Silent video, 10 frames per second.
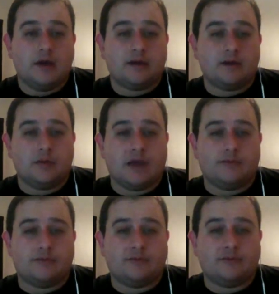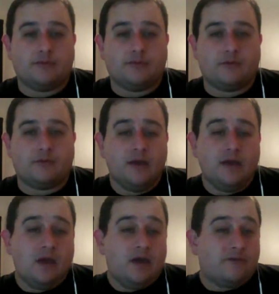I could be having surgery.
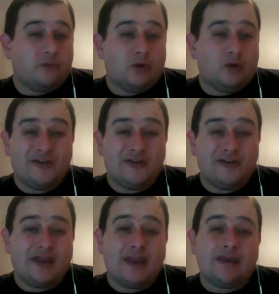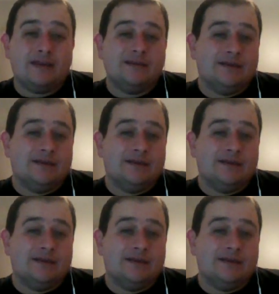From what I understand,